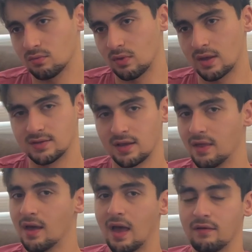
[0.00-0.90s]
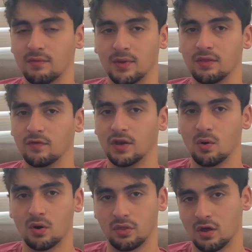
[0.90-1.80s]
I say that, I haven't made the video
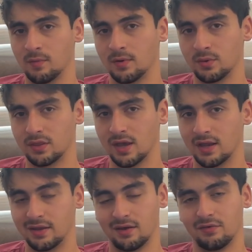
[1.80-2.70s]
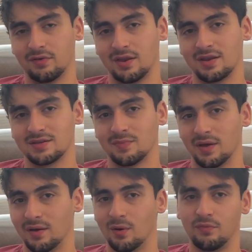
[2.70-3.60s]
or thought about what the idea of it is,
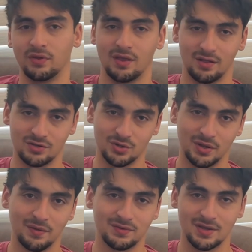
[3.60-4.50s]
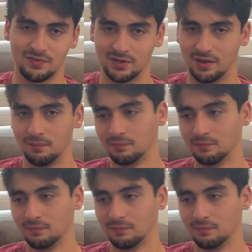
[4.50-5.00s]
but hopefully y'all enjoy it. So have a good day.